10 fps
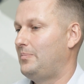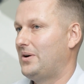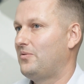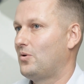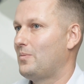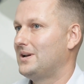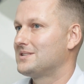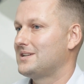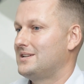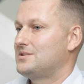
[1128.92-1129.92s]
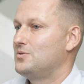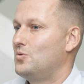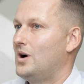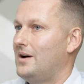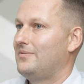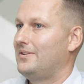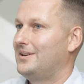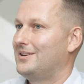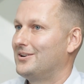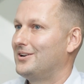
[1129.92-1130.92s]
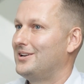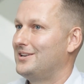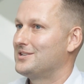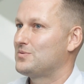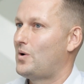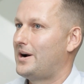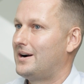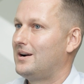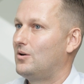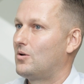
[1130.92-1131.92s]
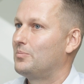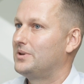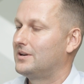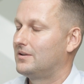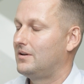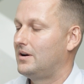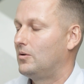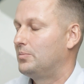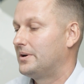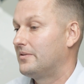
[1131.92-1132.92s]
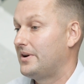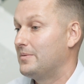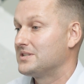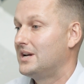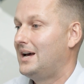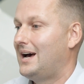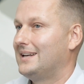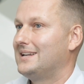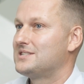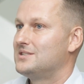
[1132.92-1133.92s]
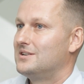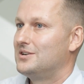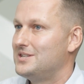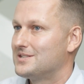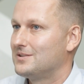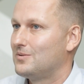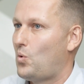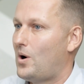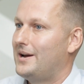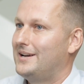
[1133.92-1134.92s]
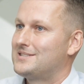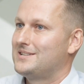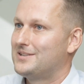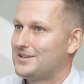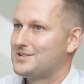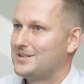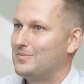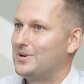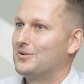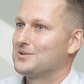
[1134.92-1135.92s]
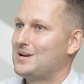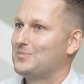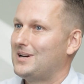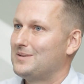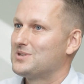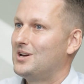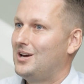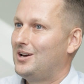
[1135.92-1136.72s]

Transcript: performance as you have in this wire or optical fibers, and that's the reason why it's interesting, because sometimes